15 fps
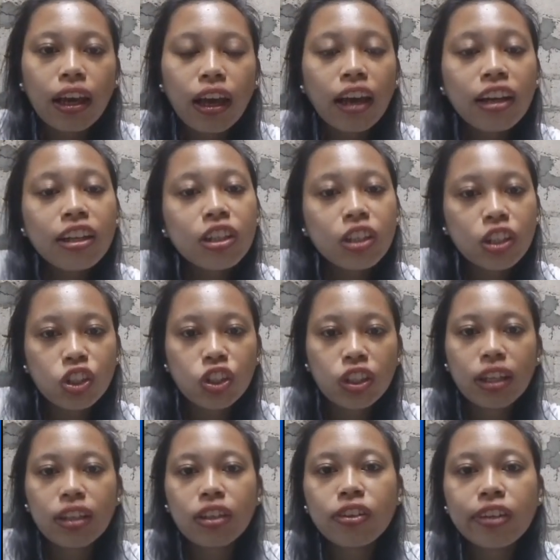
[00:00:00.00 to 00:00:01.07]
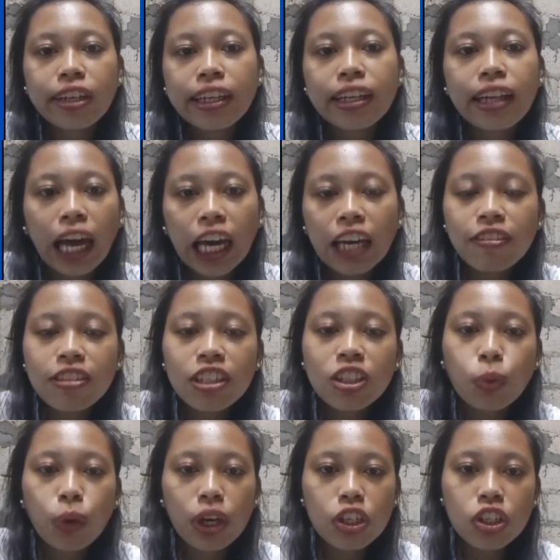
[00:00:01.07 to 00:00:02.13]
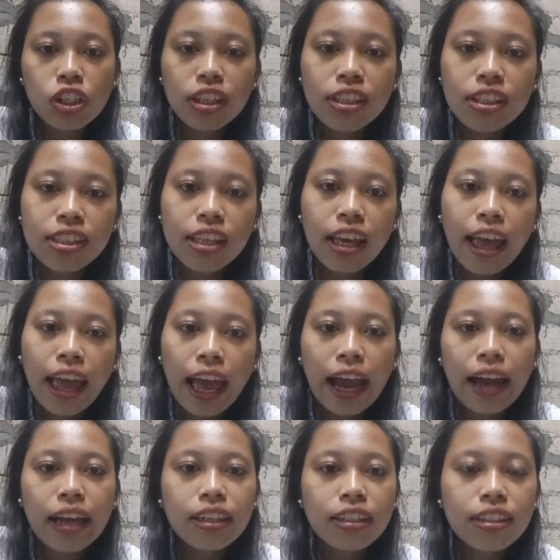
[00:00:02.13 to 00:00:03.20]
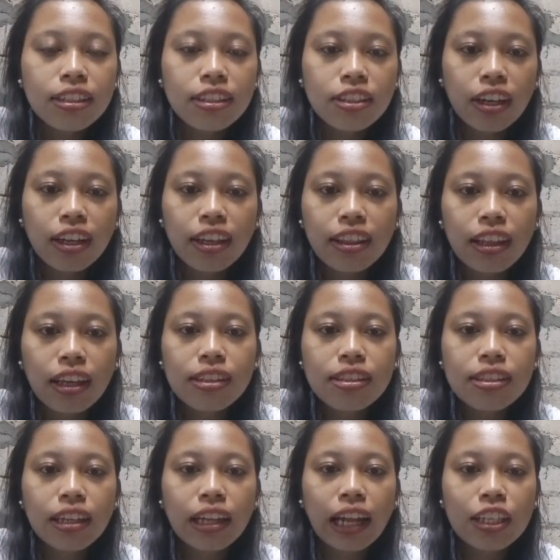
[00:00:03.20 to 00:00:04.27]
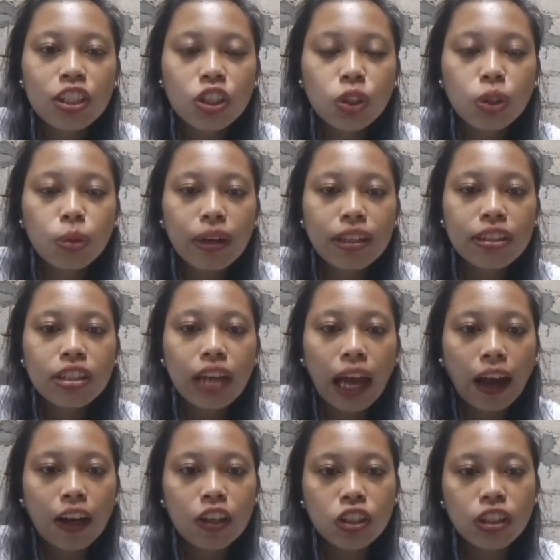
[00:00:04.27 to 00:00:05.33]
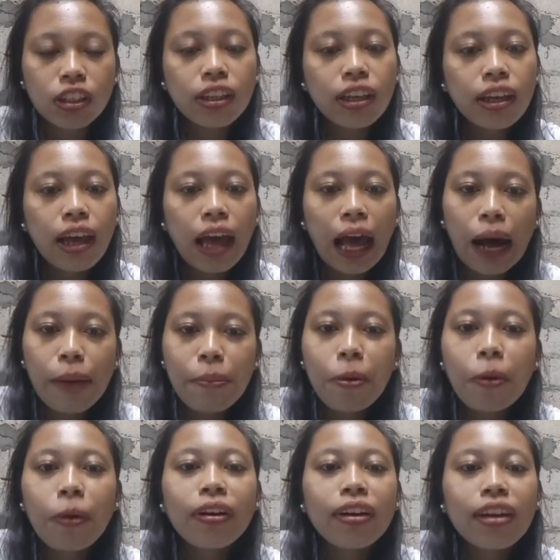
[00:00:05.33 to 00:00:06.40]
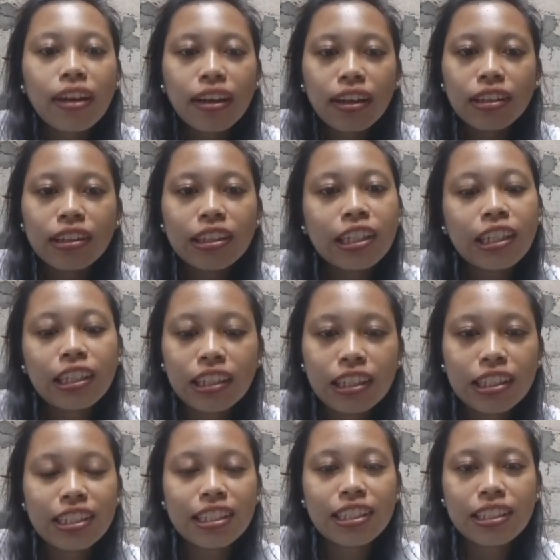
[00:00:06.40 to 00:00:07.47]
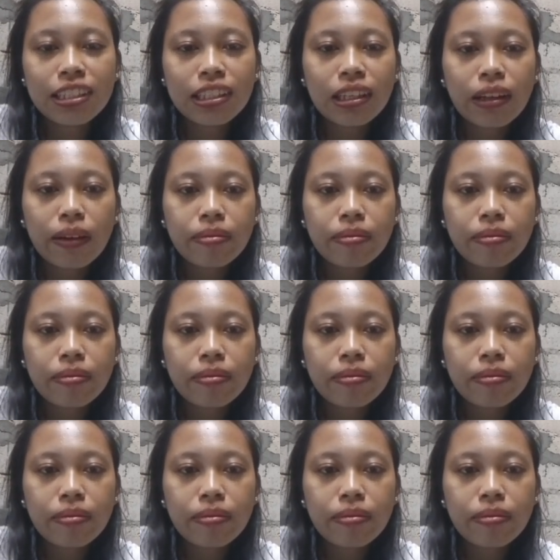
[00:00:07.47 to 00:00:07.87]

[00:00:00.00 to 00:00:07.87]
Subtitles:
English in real-life situations and strengthens classroom interaction among learners.